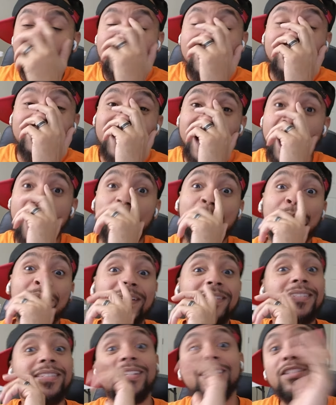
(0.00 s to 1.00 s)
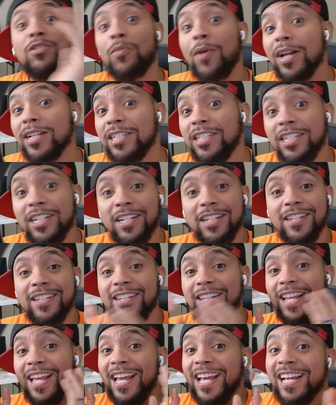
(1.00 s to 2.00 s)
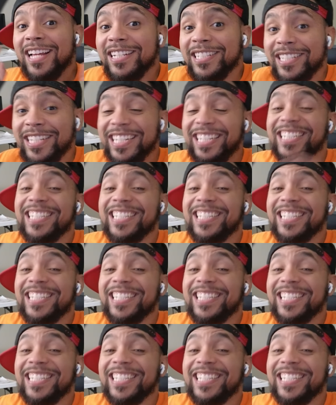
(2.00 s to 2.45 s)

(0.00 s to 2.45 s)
Now it makes sense why she's